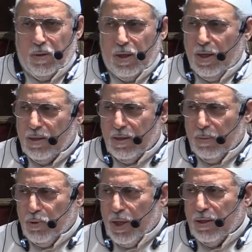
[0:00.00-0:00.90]
He has
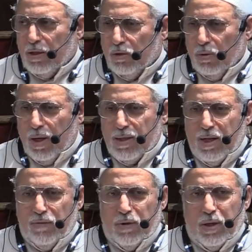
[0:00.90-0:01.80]
subjected to
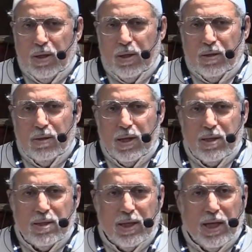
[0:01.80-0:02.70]
us everything there
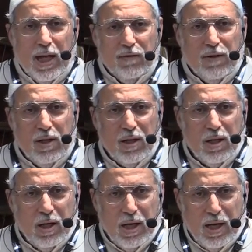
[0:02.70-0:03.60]
is in heaven
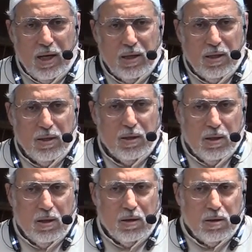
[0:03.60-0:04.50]
and in
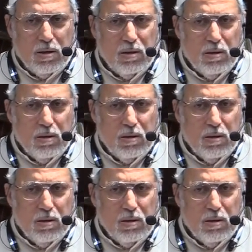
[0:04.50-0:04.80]
the earth